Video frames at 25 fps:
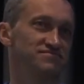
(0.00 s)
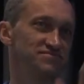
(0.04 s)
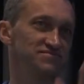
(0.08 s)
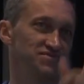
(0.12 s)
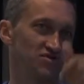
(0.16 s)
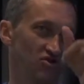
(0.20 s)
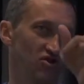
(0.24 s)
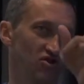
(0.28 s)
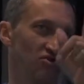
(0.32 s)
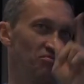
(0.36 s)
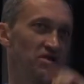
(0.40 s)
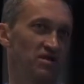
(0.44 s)

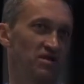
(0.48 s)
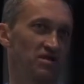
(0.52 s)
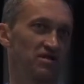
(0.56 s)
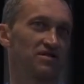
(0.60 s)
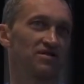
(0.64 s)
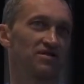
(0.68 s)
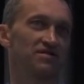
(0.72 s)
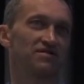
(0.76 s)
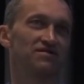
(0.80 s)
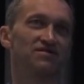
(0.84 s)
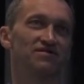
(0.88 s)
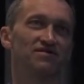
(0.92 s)
Thomas
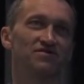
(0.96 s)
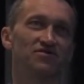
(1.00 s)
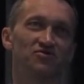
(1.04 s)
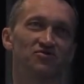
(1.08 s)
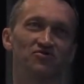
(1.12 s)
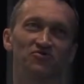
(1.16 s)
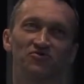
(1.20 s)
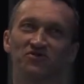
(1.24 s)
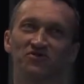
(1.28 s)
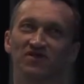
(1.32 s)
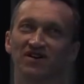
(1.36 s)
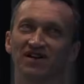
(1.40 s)
you.
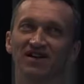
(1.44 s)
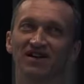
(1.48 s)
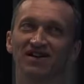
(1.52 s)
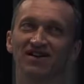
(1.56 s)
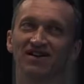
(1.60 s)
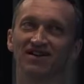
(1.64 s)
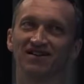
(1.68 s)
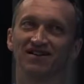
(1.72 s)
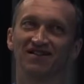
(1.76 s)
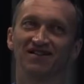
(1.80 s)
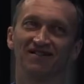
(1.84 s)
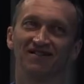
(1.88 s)
Well,
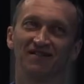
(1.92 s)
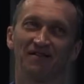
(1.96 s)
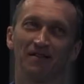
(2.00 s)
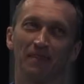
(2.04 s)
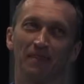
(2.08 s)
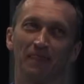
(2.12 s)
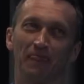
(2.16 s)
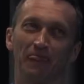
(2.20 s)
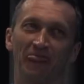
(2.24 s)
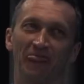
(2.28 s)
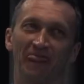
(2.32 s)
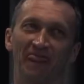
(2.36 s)
I'm, I'm
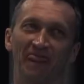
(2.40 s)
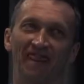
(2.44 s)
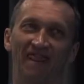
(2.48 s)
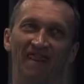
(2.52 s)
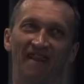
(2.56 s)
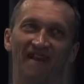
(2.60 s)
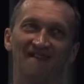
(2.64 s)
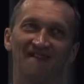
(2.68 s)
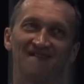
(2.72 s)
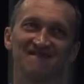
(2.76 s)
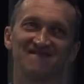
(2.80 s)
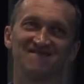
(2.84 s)
glad you
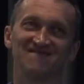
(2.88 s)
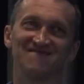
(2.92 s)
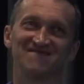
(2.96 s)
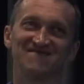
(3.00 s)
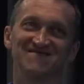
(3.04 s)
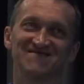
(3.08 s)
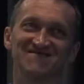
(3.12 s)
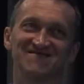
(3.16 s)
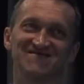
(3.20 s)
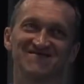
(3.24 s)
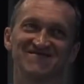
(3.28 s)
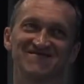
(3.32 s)
address the
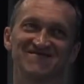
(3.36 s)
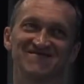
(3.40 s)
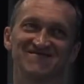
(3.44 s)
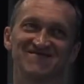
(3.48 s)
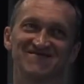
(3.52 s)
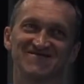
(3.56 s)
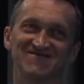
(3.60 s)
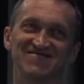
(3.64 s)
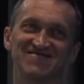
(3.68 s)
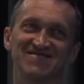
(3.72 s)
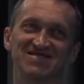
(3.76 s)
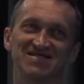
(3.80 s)
hypolexia
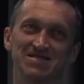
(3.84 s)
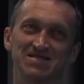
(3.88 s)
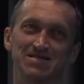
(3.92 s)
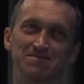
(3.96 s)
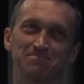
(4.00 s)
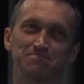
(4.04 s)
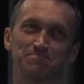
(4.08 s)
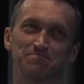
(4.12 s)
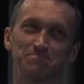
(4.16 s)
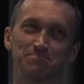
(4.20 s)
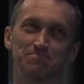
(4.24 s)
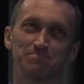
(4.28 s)
because I
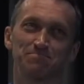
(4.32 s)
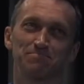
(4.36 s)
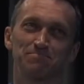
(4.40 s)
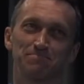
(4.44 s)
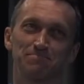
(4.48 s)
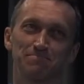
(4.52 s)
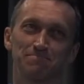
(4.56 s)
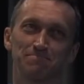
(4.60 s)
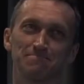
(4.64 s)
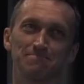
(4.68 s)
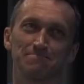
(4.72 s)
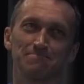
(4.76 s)
think the
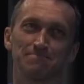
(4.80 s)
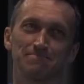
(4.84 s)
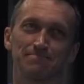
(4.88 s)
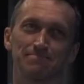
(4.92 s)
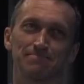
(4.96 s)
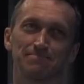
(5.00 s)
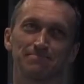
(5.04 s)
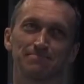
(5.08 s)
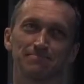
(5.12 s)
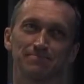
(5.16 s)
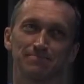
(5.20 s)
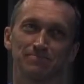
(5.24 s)
same in the
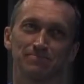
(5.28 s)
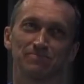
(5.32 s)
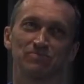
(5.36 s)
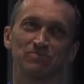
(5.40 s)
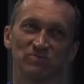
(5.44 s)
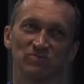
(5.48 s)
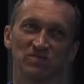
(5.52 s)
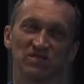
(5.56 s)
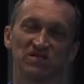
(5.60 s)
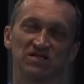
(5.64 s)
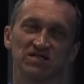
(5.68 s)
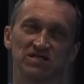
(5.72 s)
knee.
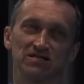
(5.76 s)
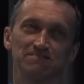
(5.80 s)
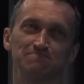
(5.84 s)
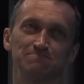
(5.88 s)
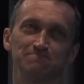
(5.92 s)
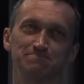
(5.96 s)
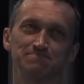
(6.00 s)
Yeah.